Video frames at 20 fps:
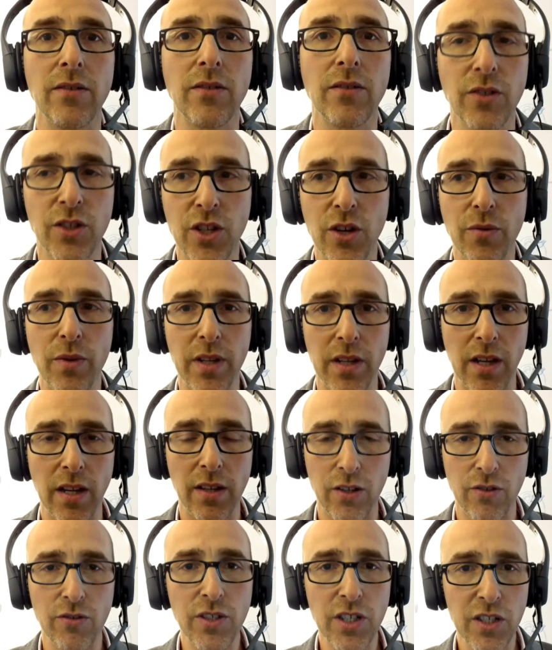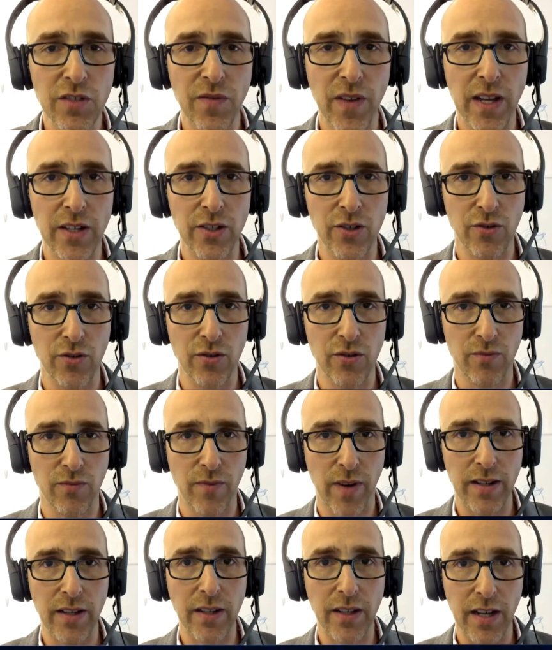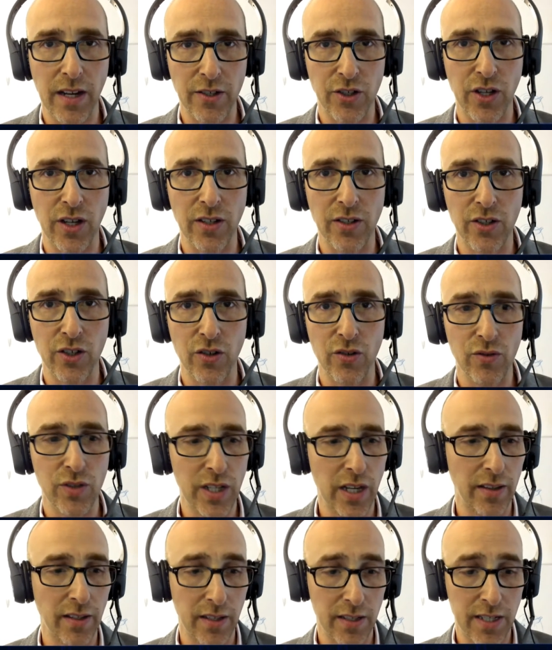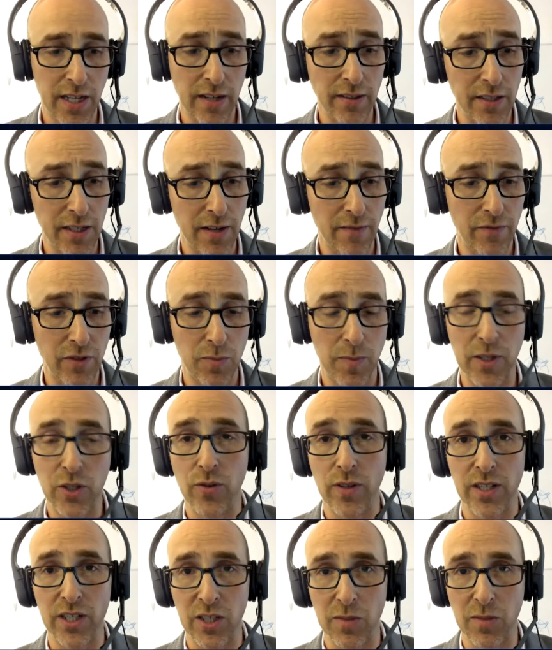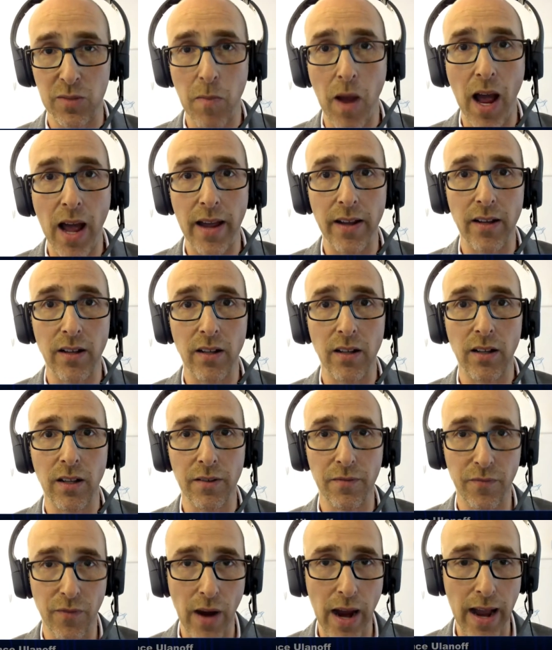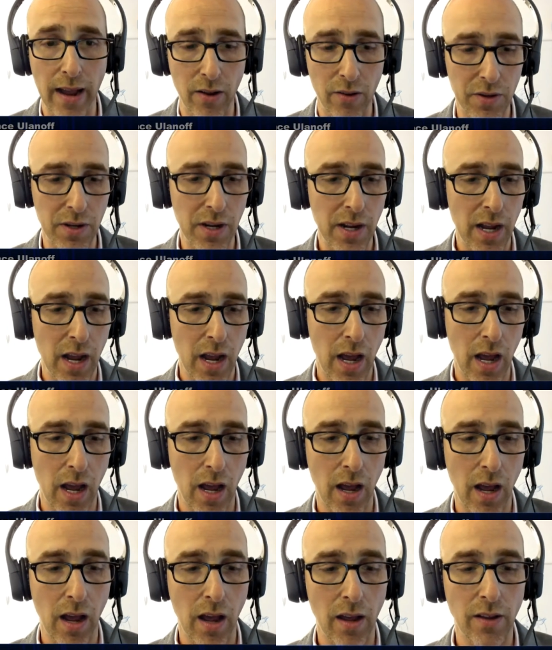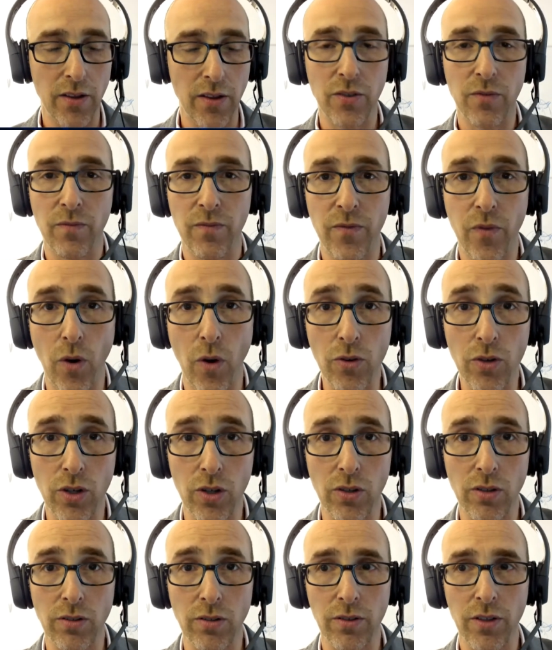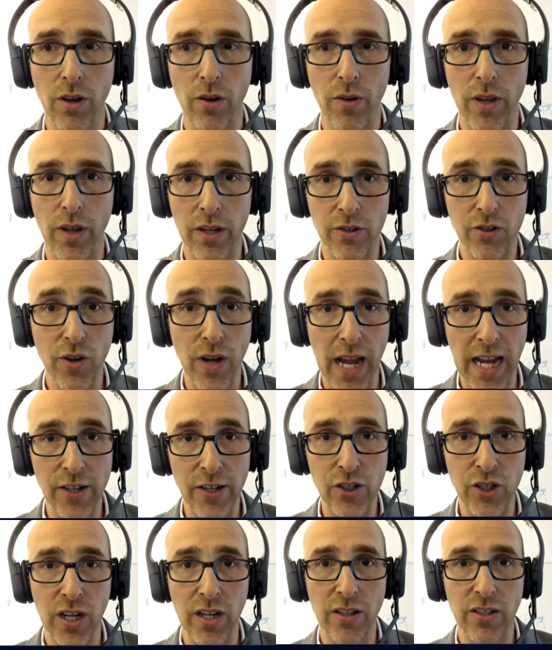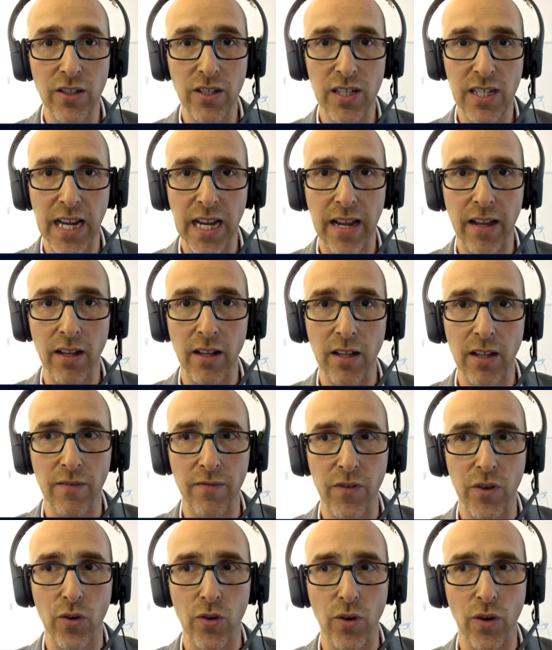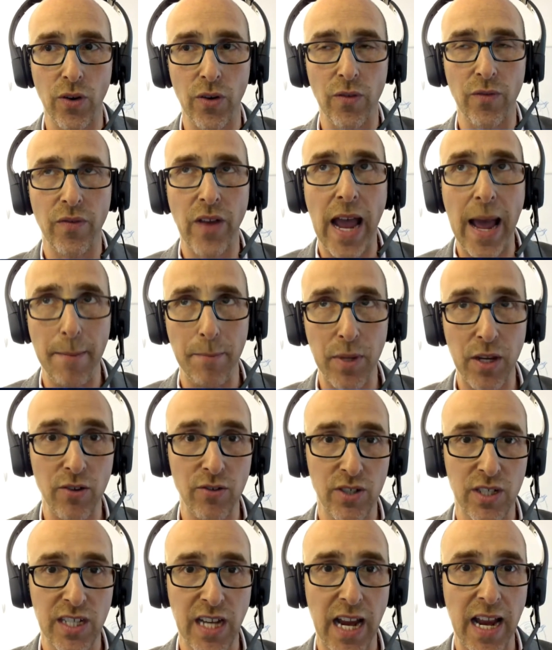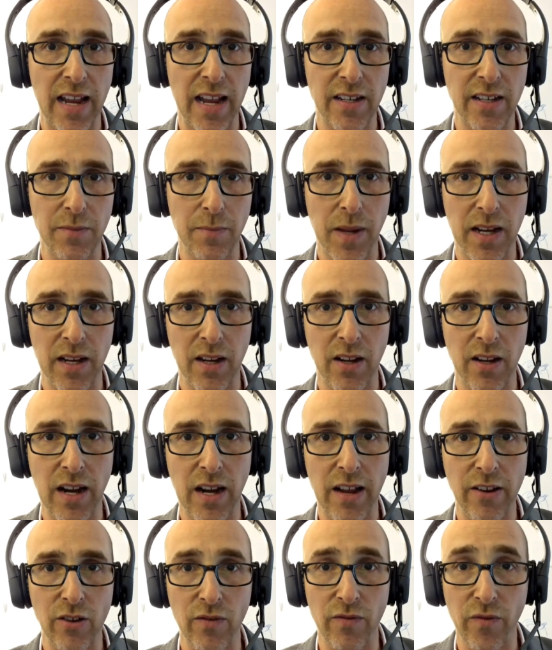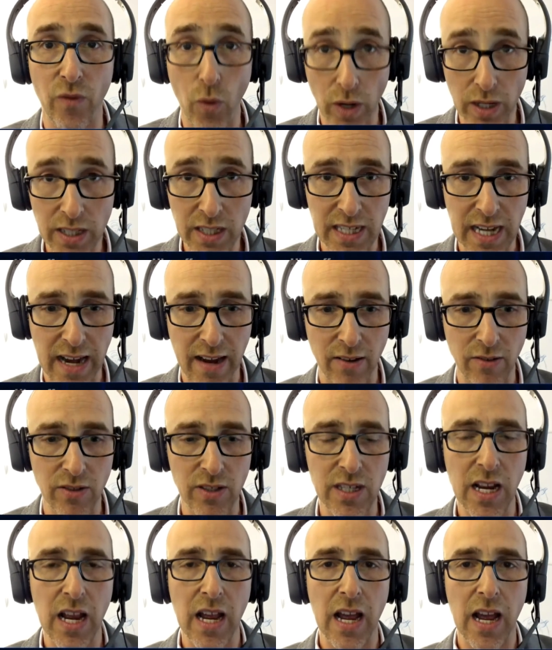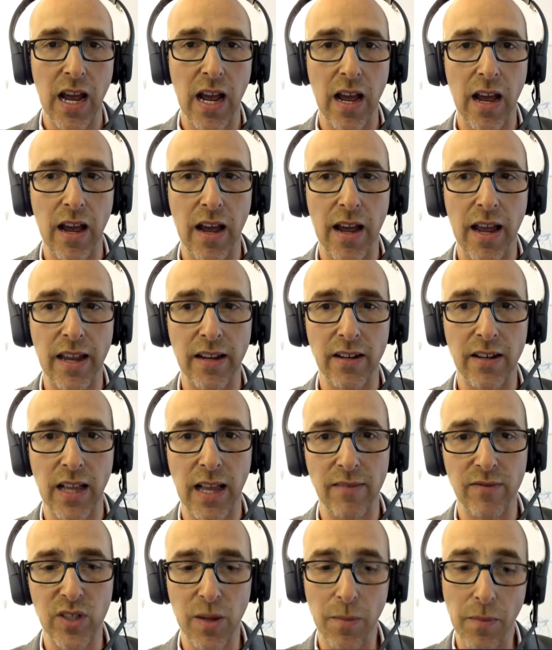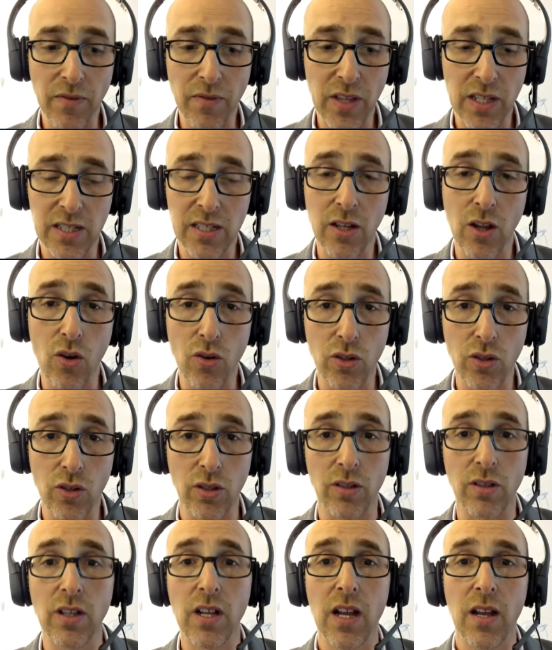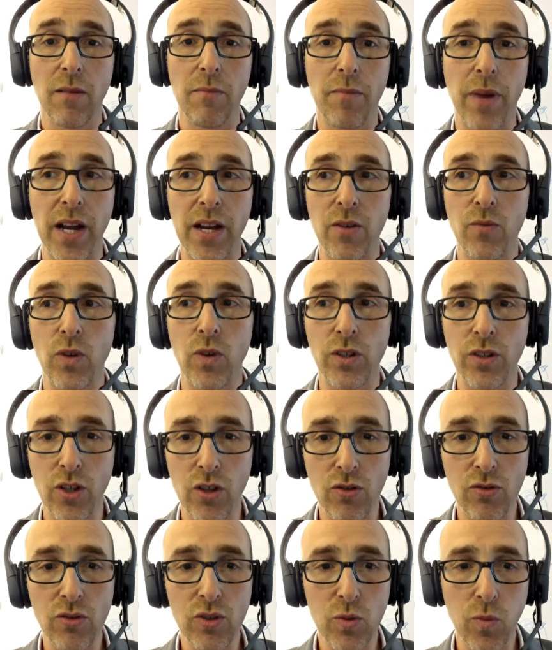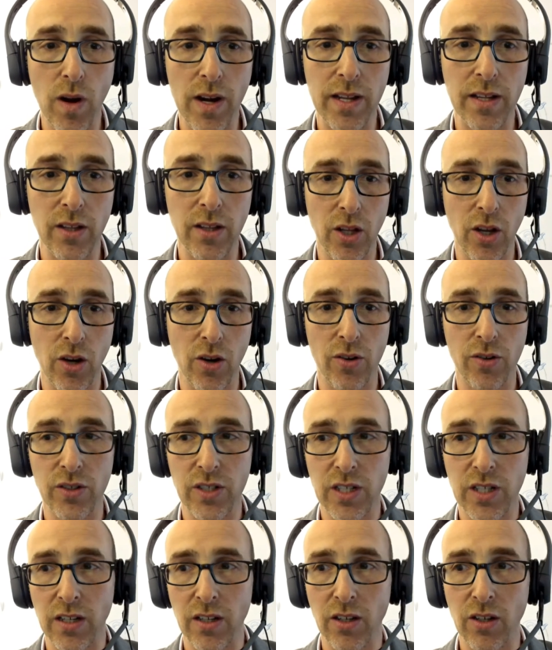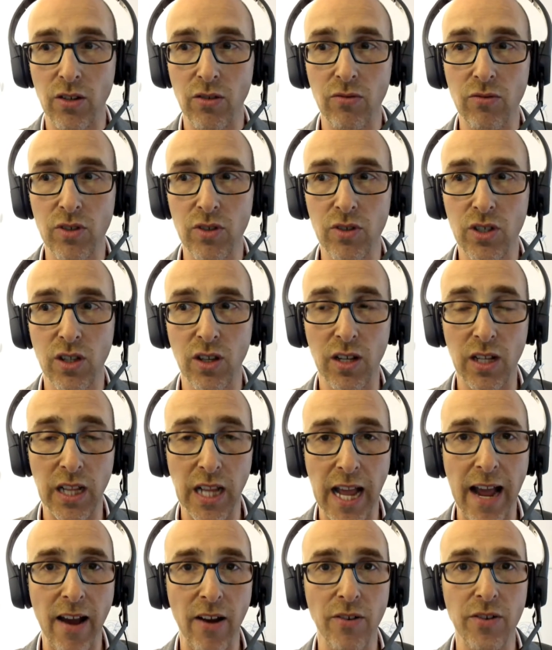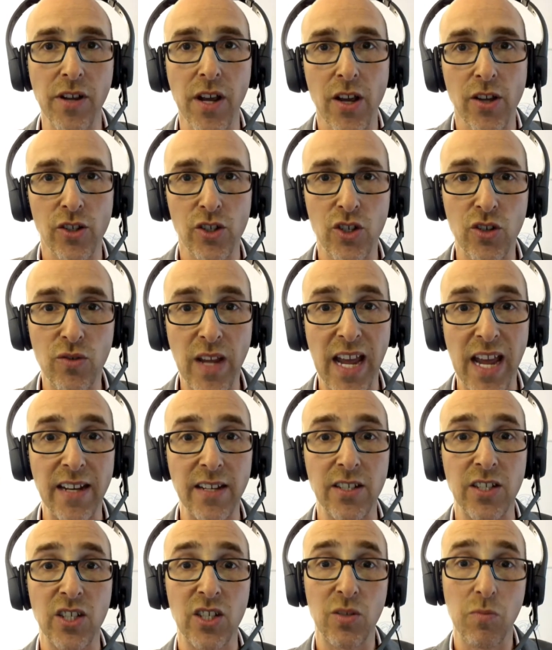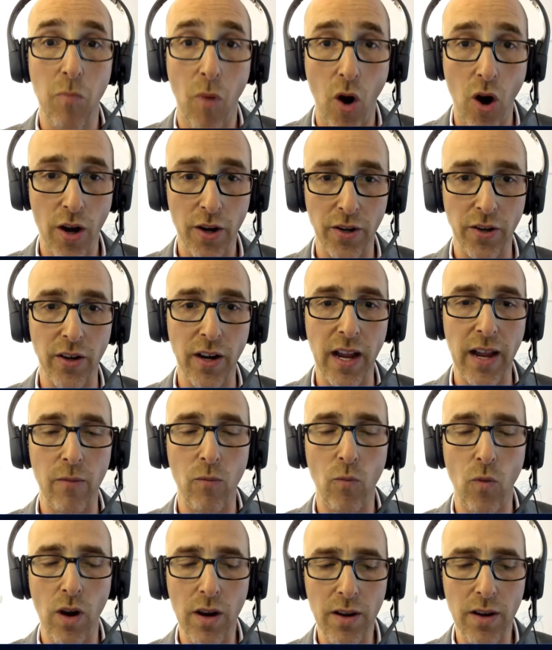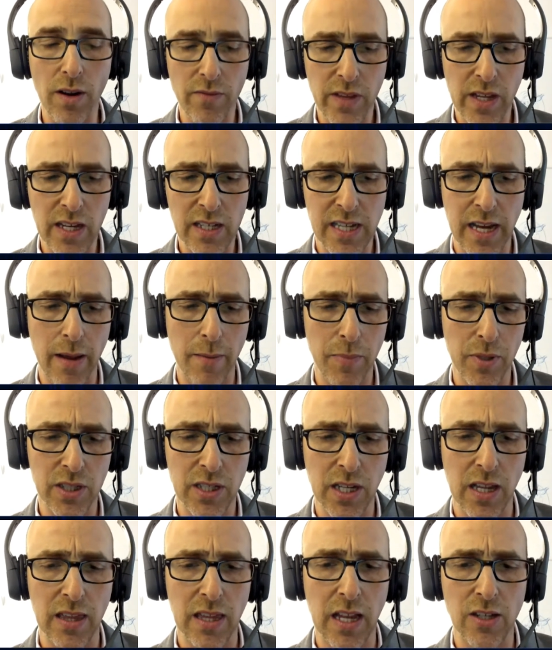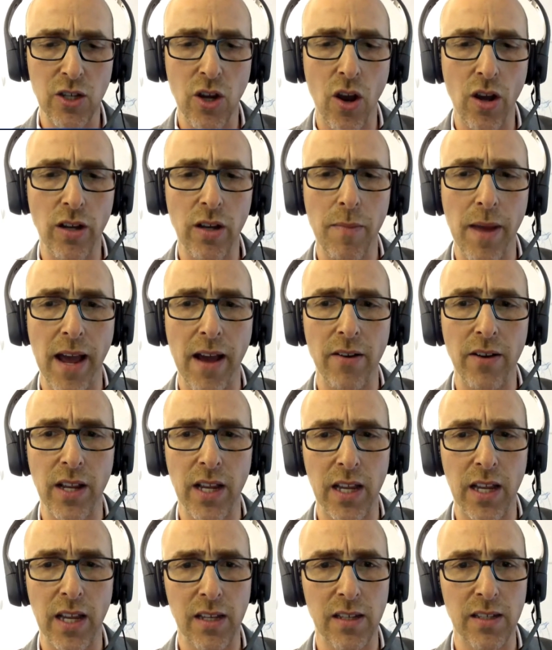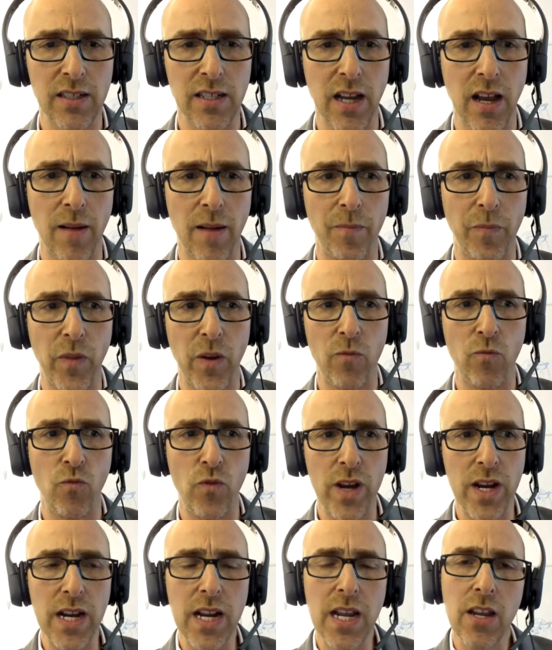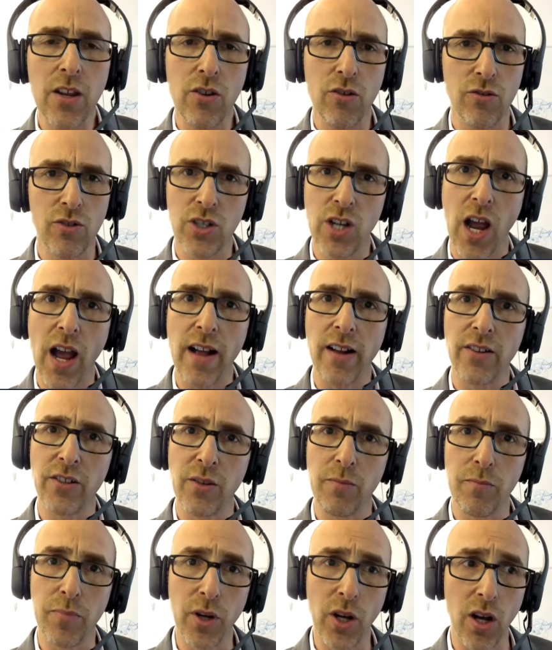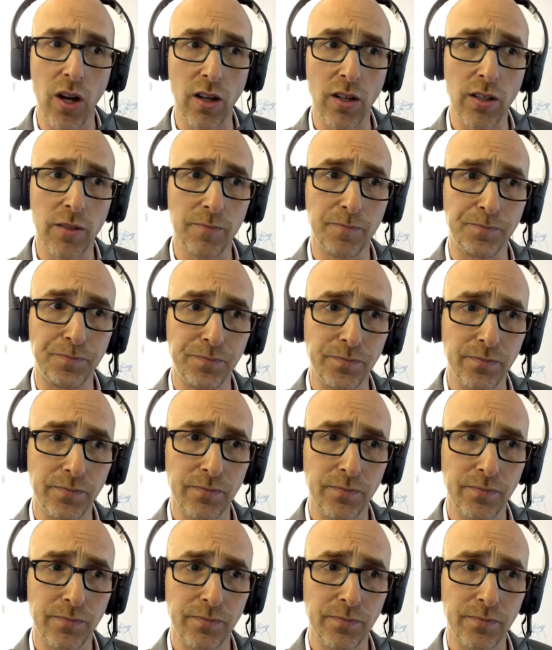it'll so it, it uses facial recognition to tell the, tell the difference between a smile and a frown, uh, vocal, you know, intonation to tell if you're happy or sad, depending on how your voice sounds. Uh, it'll have some of this local, but it will use it learns and use the cloud to get smarter. And one of the examples that they talk about is uh, reading your child a book